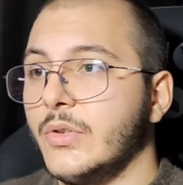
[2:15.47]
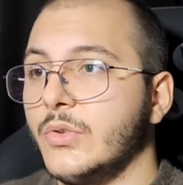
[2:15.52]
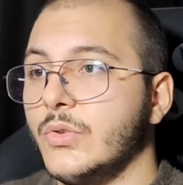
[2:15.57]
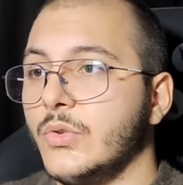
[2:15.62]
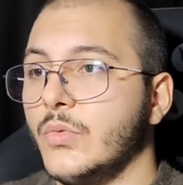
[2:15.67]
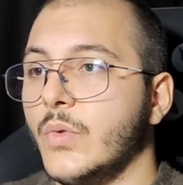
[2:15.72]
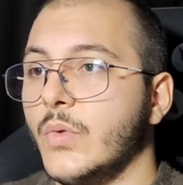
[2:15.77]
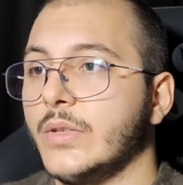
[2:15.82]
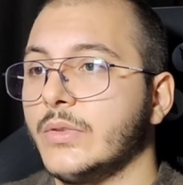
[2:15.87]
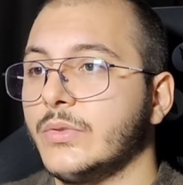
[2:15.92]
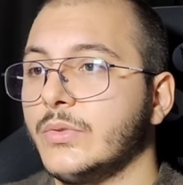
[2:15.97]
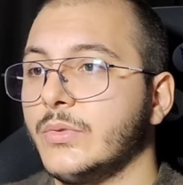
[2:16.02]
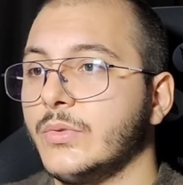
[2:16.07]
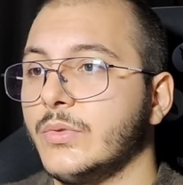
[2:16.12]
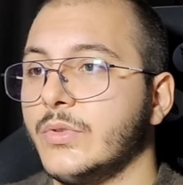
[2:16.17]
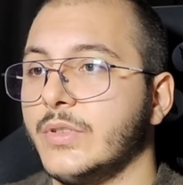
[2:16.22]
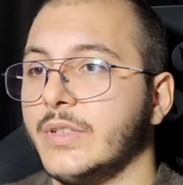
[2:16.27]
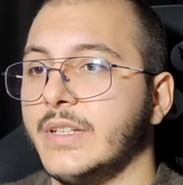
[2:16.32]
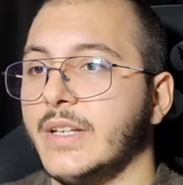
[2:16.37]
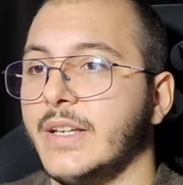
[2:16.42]
You want to
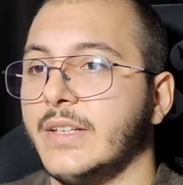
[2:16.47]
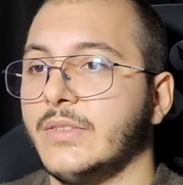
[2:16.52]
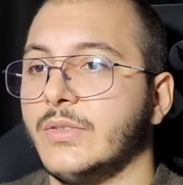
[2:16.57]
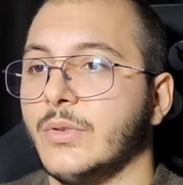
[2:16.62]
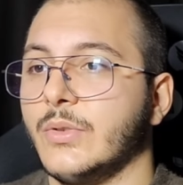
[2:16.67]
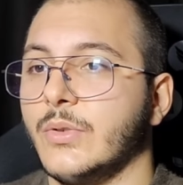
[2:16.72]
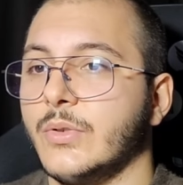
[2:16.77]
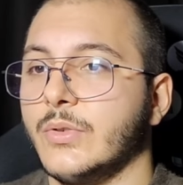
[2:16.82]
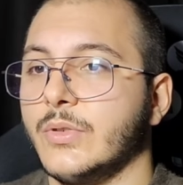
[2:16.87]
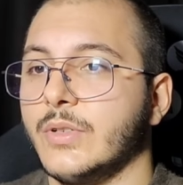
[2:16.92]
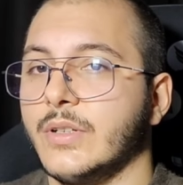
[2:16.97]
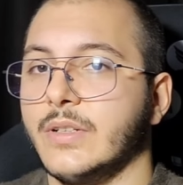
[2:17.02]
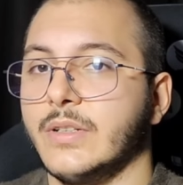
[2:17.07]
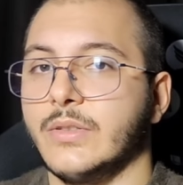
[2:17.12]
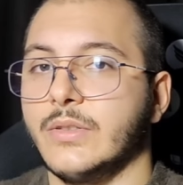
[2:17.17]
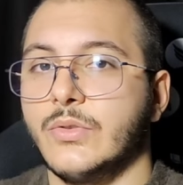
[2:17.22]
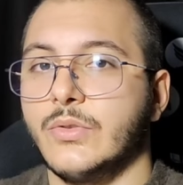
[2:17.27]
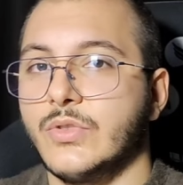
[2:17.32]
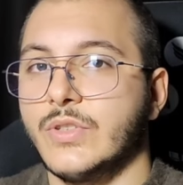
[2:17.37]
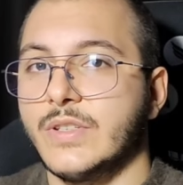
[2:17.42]
create your
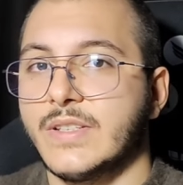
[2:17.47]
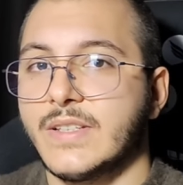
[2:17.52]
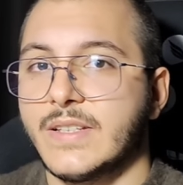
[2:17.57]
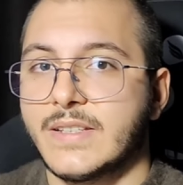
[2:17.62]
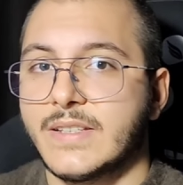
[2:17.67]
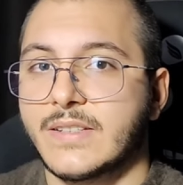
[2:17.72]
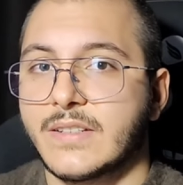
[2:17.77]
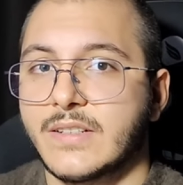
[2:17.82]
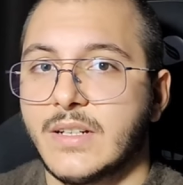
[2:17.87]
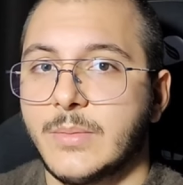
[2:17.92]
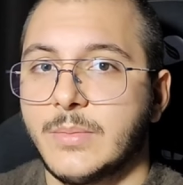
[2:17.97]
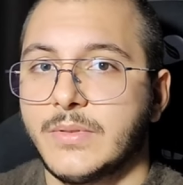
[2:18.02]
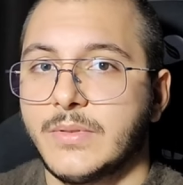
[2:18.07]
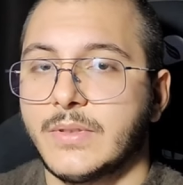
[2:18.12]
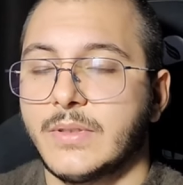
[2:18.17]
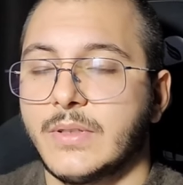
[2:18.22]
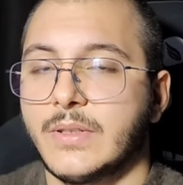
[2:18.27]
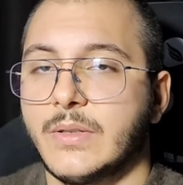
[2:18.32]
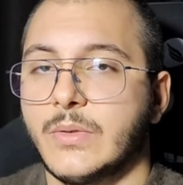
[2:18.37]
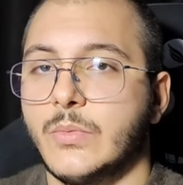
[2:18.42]
UGC script
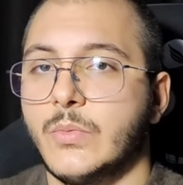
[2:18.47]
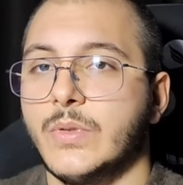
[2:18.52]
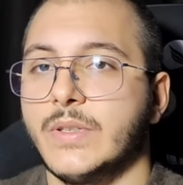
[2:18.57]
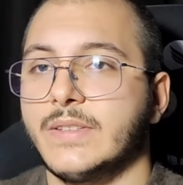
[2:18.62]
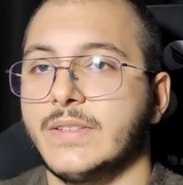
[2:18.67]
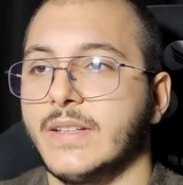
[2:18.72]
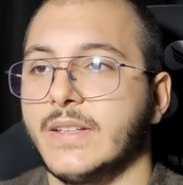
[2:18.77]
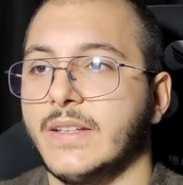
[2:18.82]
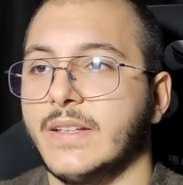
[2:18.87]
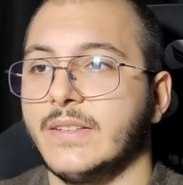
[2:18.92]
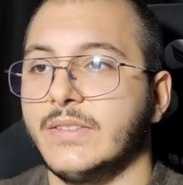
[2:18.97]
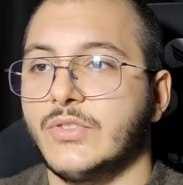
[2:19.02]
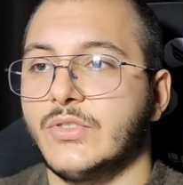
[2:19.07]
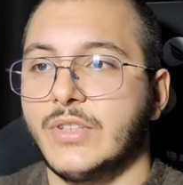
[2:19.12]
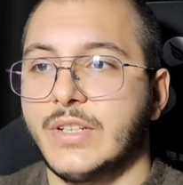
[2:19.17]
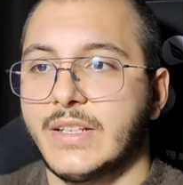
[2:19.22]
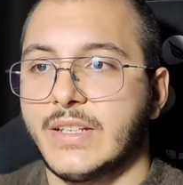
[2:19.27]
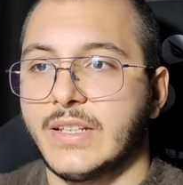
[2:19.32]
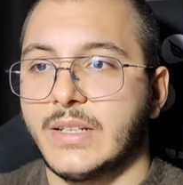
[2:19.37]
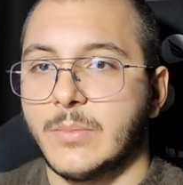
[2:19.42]
with a
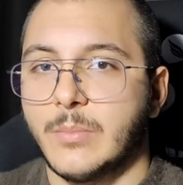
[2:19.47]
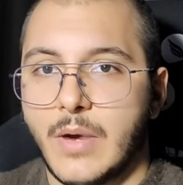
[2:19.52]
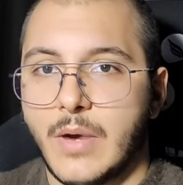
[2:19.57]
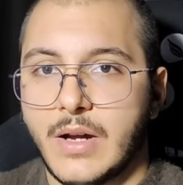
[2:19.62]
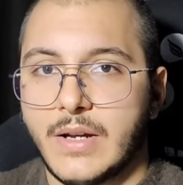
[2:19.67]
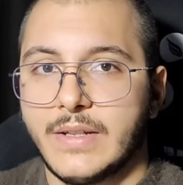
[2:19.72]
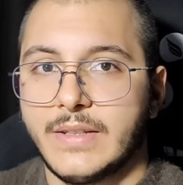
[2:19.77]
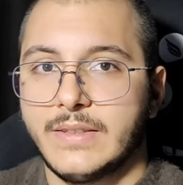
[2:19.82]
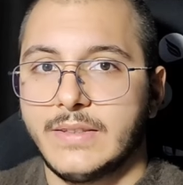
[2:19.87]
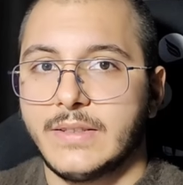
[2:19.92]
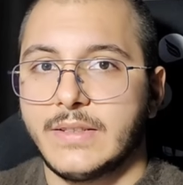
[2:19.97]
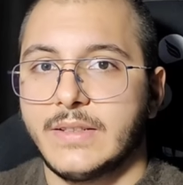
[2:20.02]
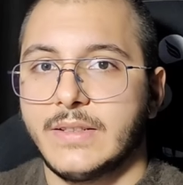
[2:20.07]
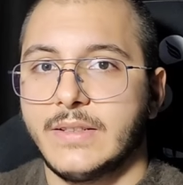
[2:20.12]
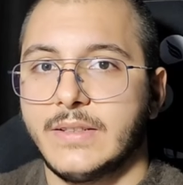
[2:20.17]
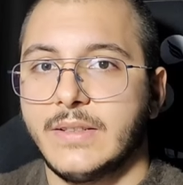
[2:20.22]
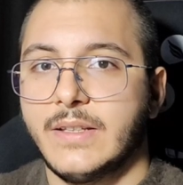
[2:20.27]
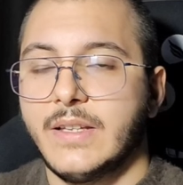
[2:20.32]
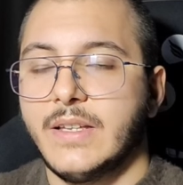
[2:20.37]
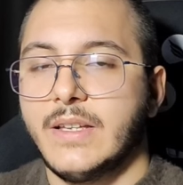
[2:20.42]
trick in mind,
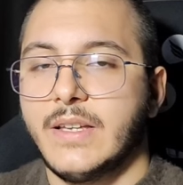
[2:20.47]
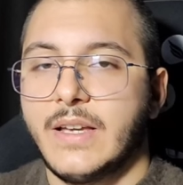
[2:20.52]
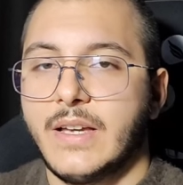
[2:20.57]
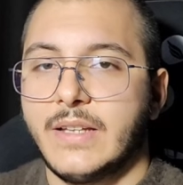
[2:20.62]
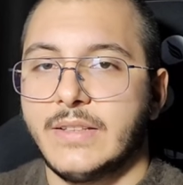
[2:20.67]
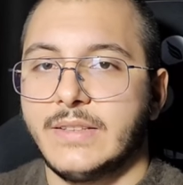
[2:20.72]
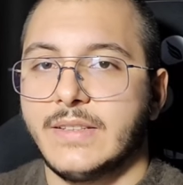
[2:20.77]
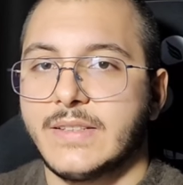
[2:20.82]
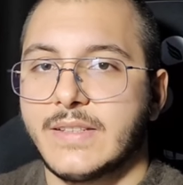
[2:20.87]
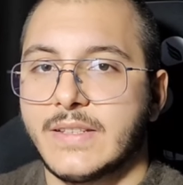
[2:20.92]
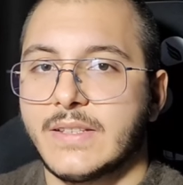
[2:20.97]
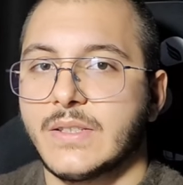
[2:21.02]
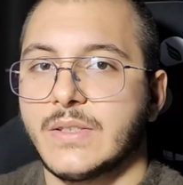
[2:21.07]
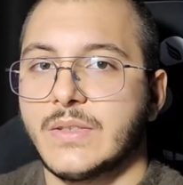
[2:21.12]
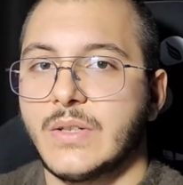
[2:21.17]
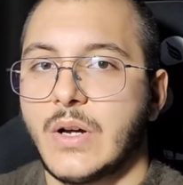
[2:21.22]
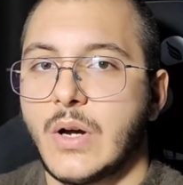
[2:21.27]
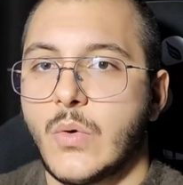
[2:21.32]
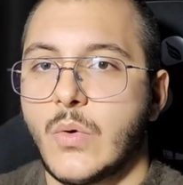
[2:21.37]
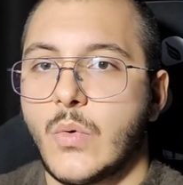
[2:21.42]
and this is
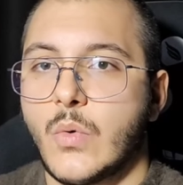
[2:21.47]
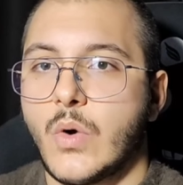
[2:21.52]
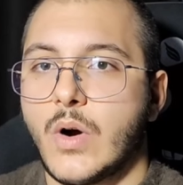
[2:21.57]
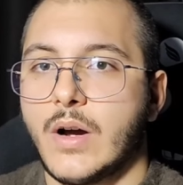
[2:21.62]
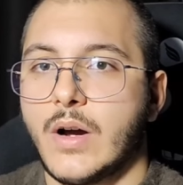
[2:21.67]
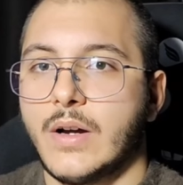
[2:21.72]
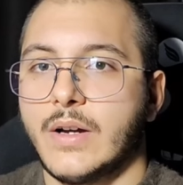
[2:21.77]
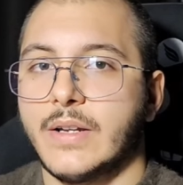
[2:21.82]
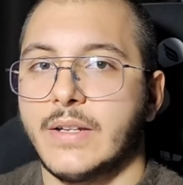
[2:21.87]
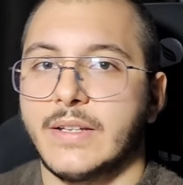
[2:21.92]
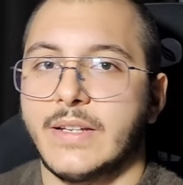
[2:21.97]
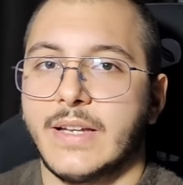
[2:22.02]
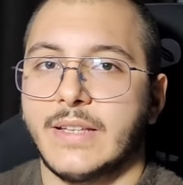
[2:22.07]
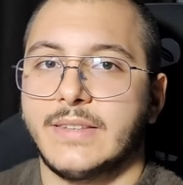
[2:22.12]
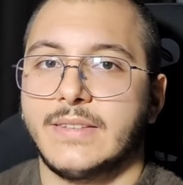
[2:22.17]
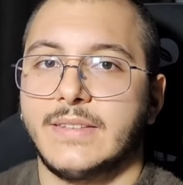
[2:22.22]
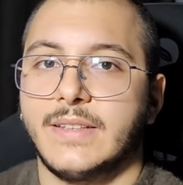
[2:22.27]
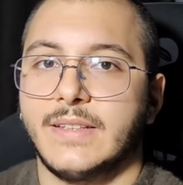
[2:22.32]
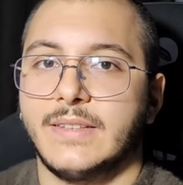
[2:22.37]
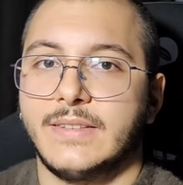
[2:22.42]
how I
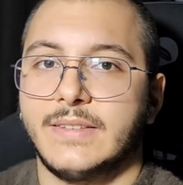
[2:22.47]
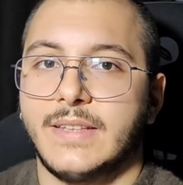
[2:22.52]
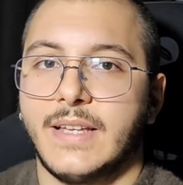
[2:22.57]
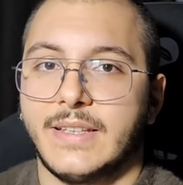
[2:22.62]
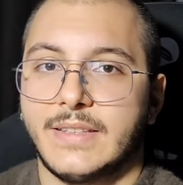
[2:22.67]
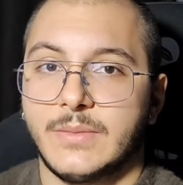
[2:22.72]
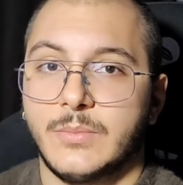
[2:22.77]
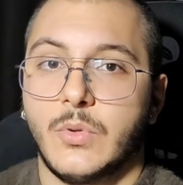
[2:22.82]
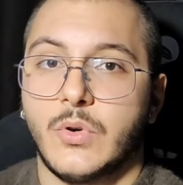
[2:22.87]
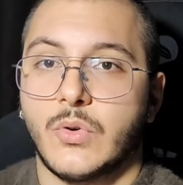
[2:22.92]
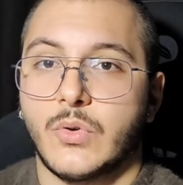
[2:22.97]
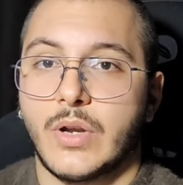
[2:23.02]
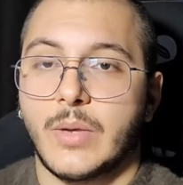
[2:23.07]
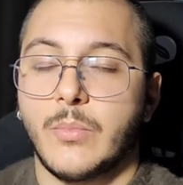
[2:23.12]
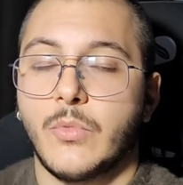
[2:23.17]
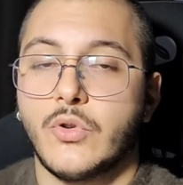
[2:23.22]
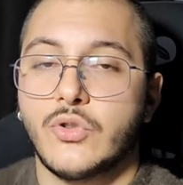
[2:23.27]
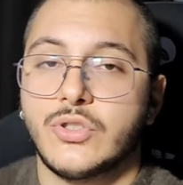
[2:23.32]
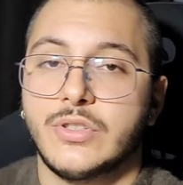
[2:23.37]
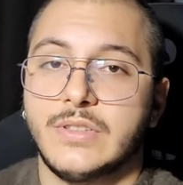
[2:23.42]
got that more
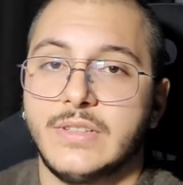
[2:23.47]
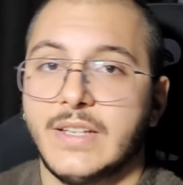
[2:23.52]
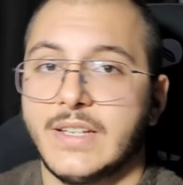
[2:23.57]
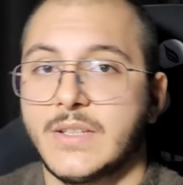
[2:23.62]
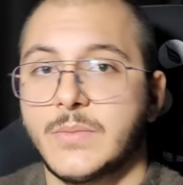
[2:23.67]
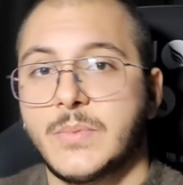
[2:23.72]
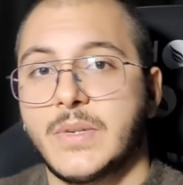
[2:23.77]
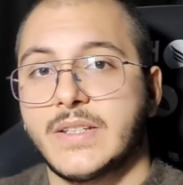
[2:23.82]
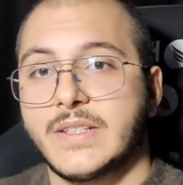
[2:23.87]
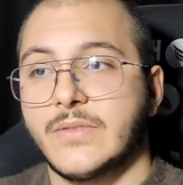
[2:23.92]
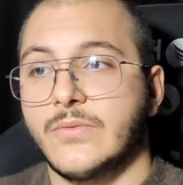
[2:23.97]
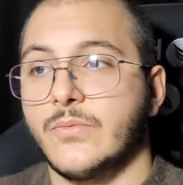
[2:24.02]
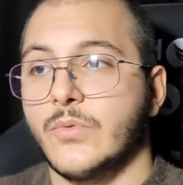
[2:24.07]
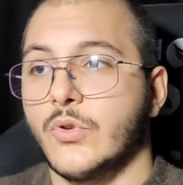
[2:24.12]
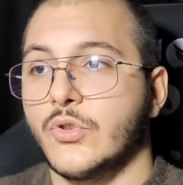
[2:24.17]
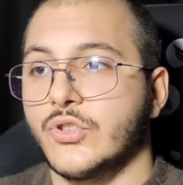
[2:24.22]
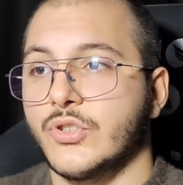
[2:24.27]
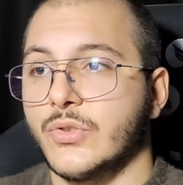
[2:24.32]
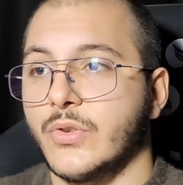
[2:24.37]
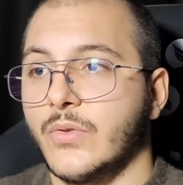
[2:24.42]
emotionally expressive
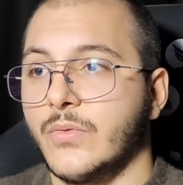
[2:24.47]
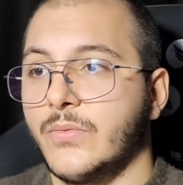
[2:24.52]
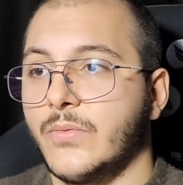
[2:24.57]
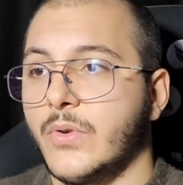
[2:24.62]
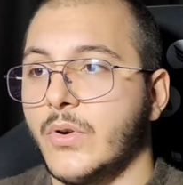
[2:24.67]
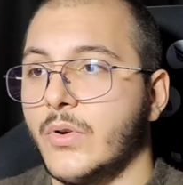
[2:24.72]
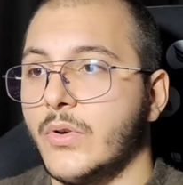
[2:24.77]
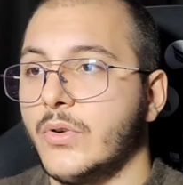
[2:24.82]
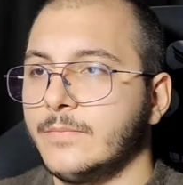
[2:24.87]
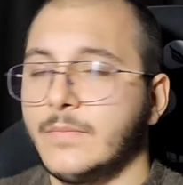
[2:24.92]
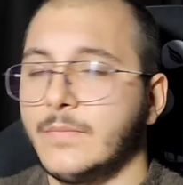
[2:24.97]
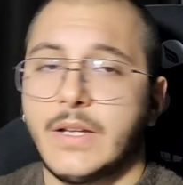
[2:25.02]
version of her.